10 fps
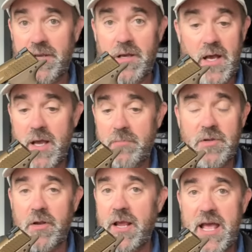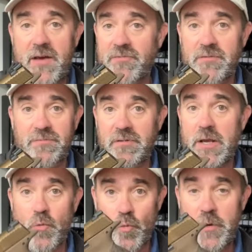I'm going to have to like
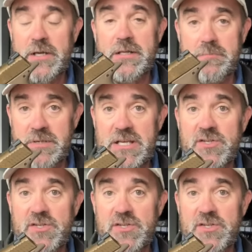really be